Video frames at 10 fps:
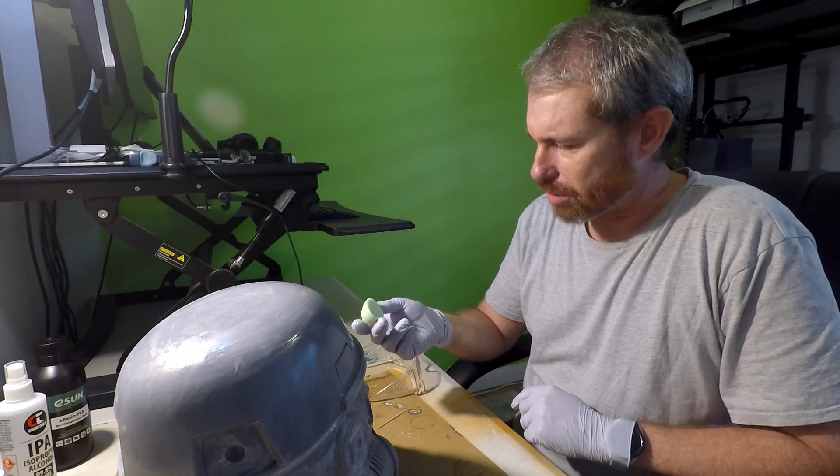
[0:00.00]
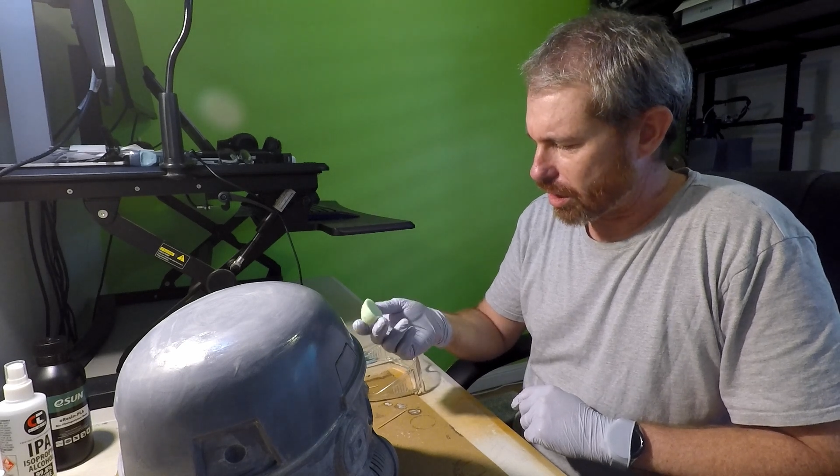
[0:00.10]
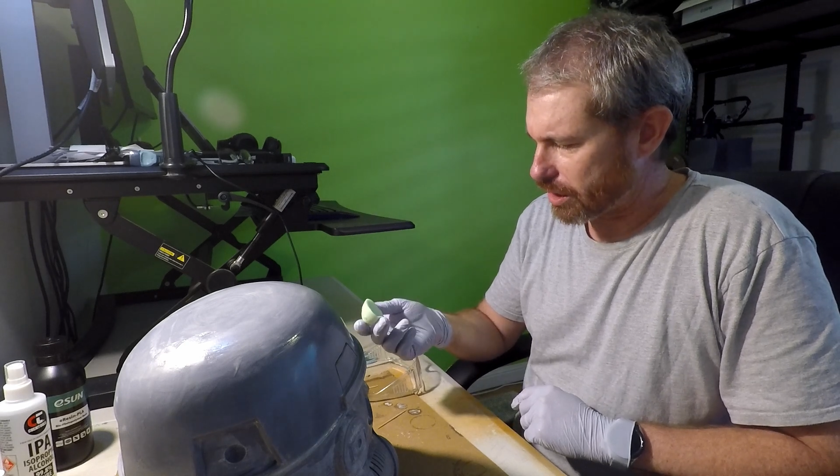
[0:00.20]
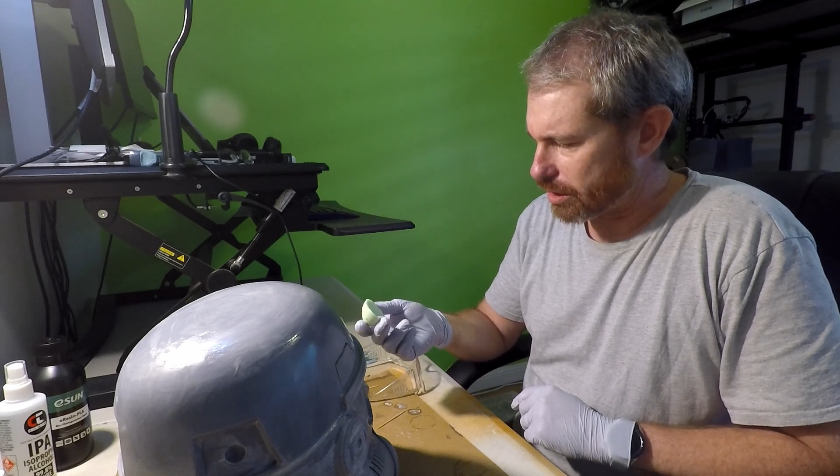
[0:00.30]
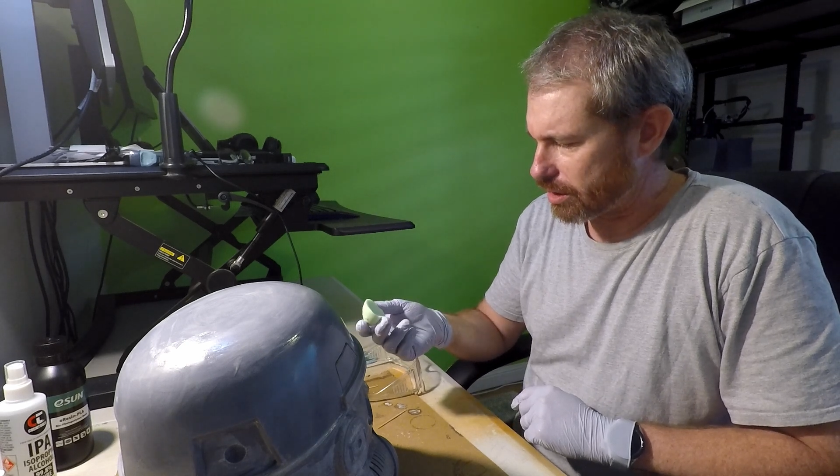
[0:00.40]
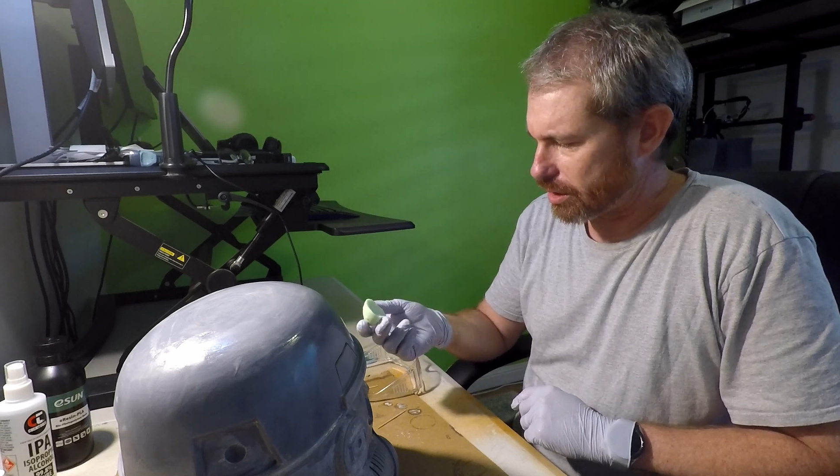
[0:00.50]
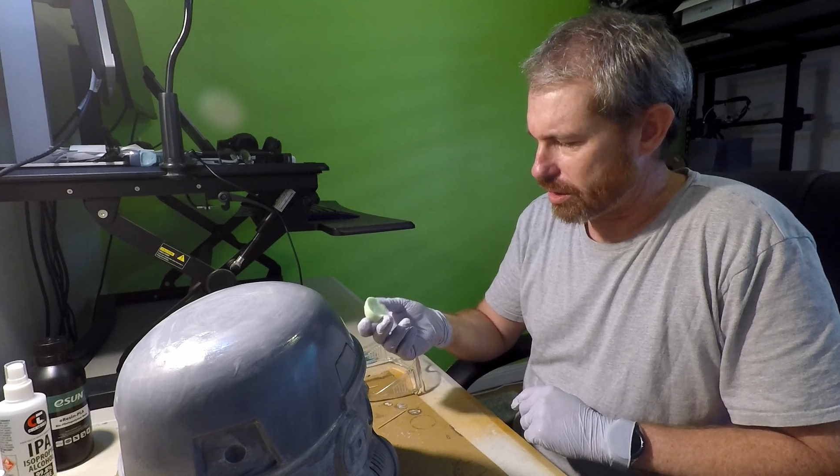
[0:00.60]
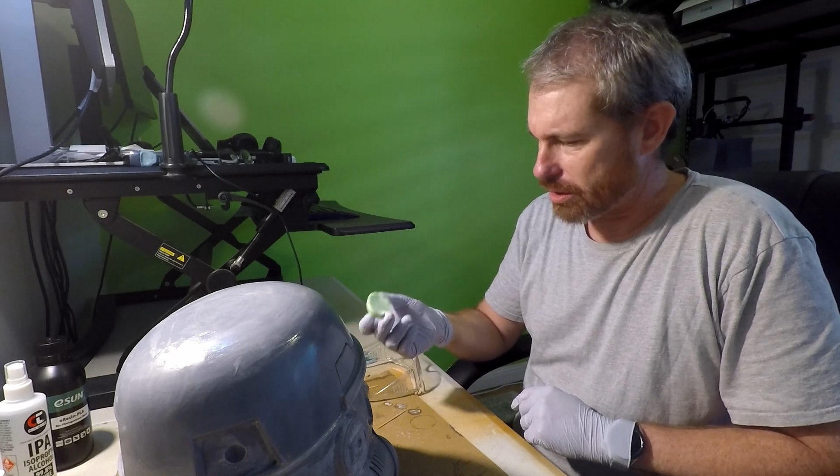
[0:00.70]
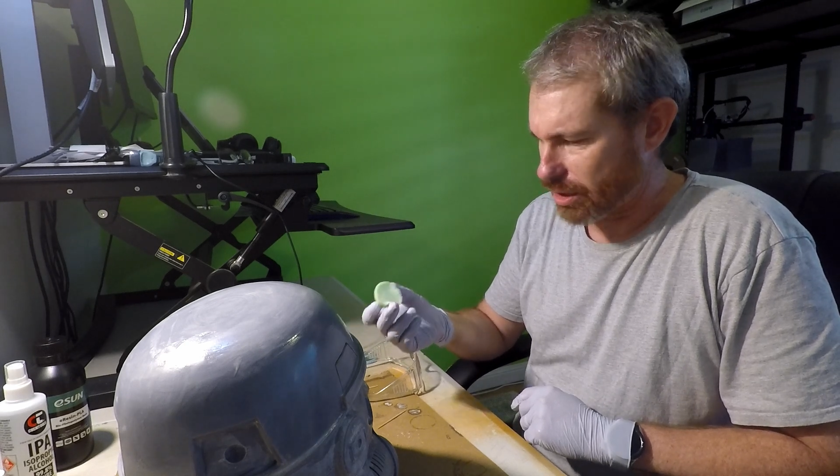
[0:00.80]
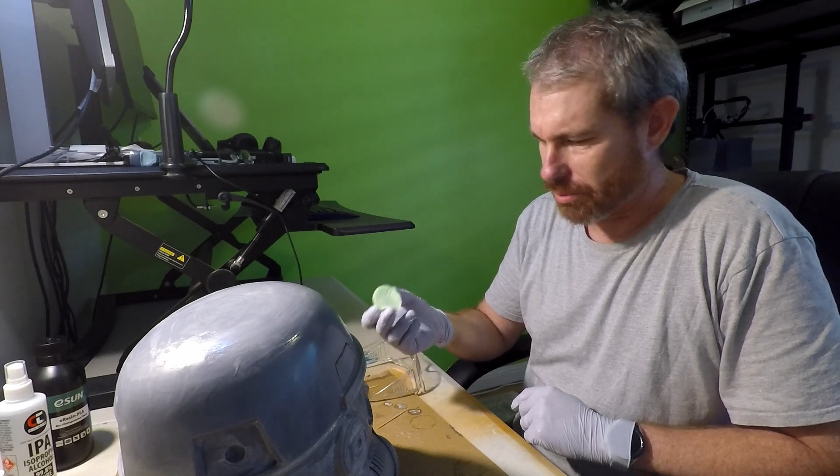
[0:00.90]
liking
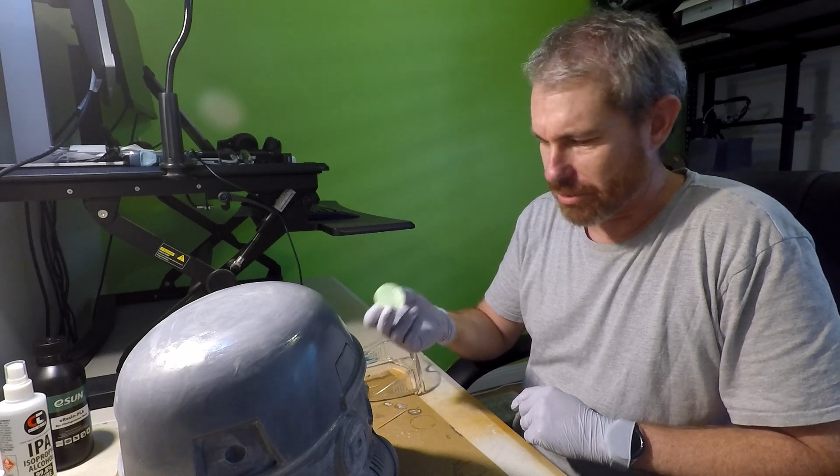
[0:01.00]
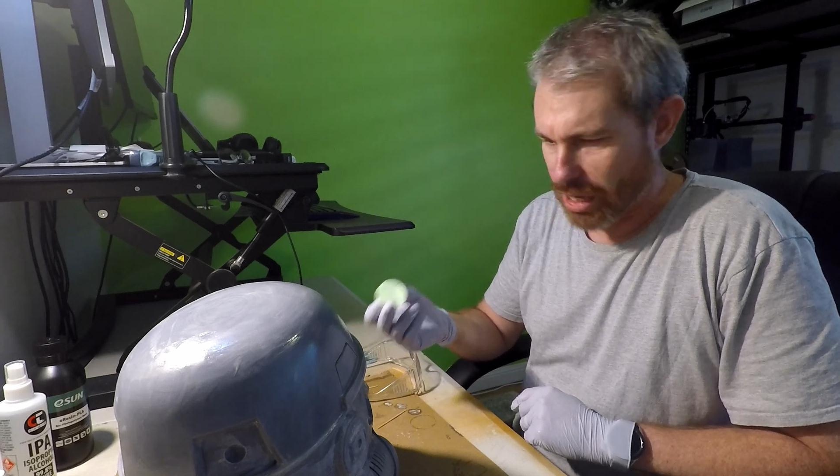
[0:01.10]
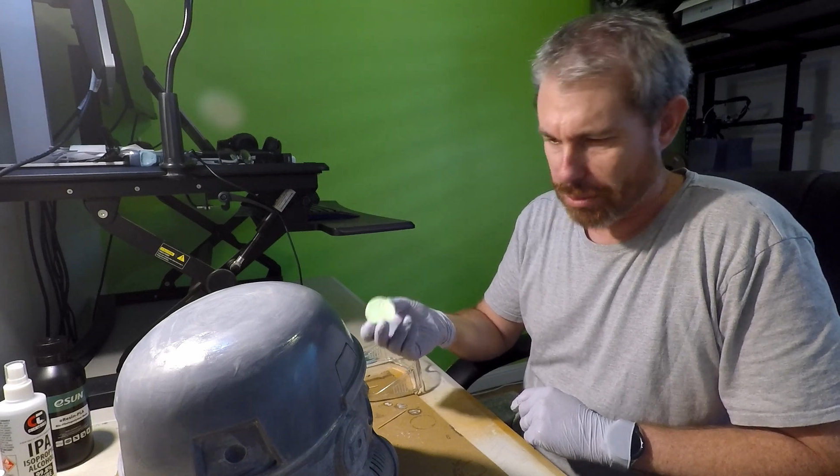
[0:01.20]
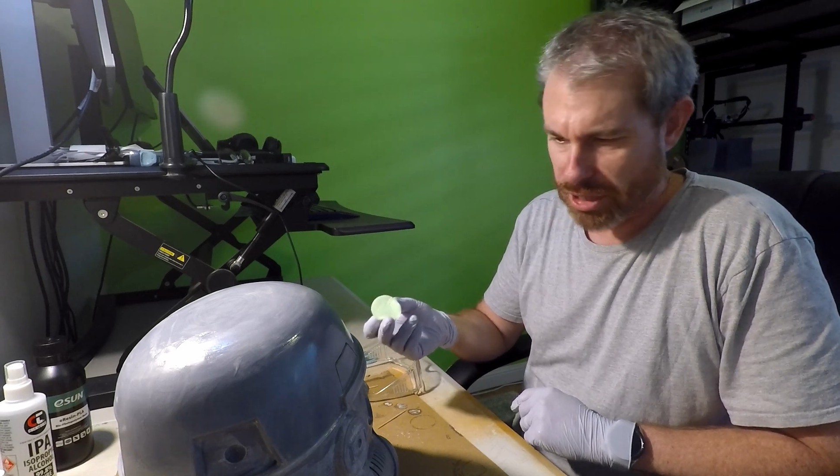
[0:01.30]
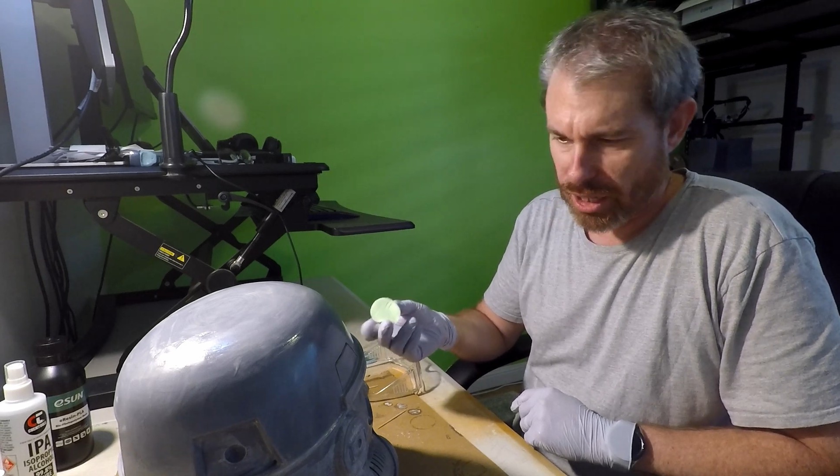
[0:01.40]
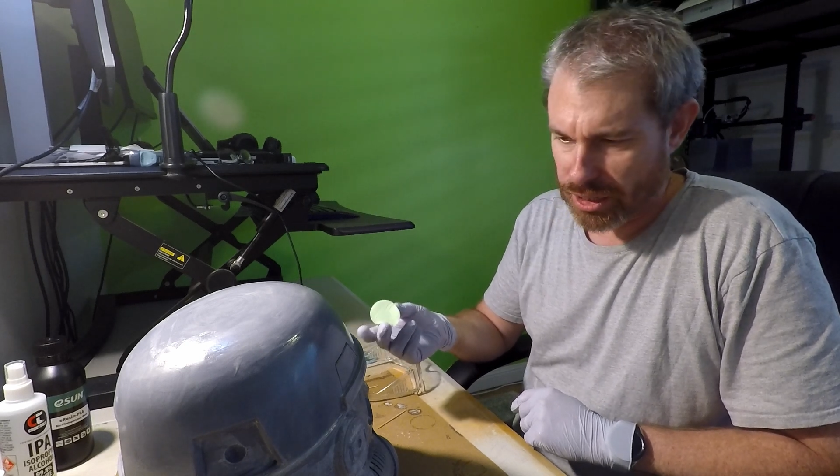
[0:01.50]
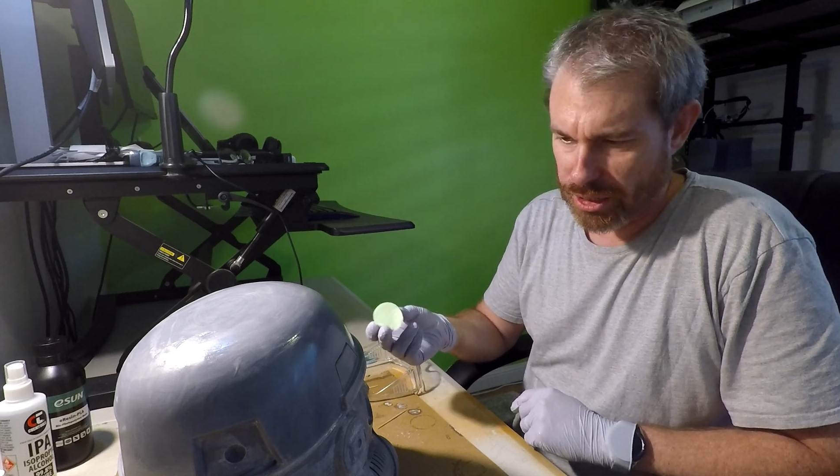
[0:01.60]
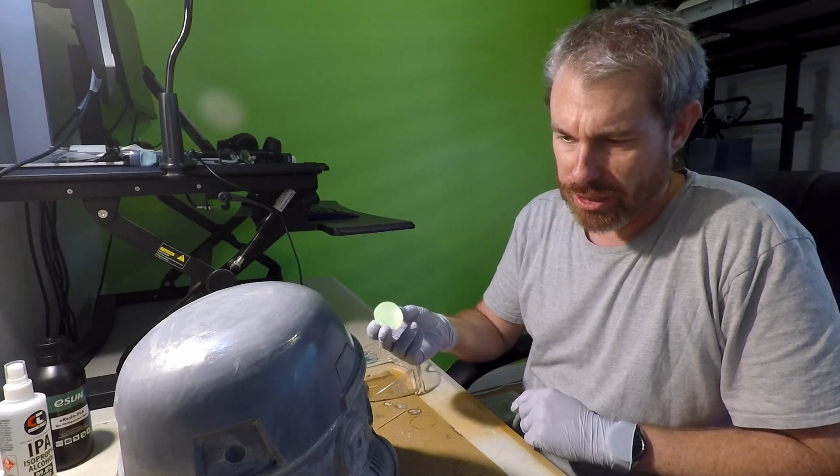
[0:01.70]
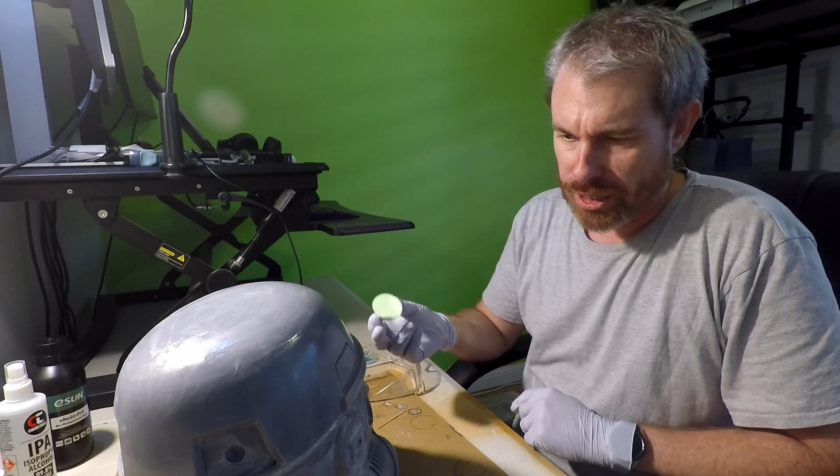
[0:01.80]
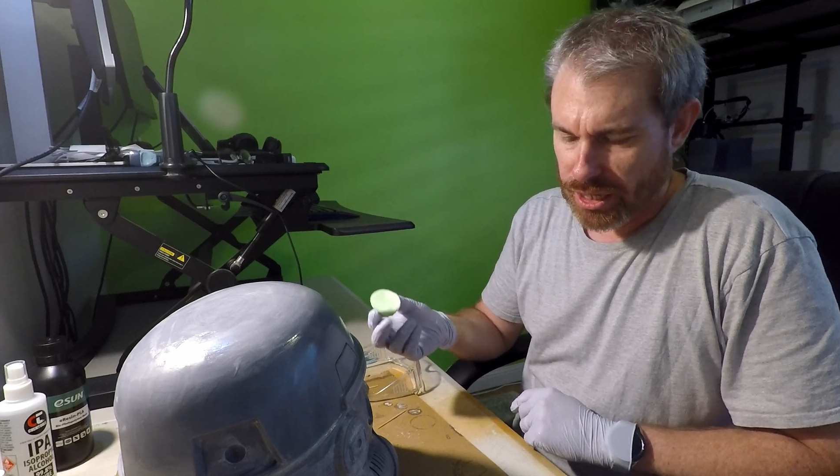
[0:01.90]
the applicator.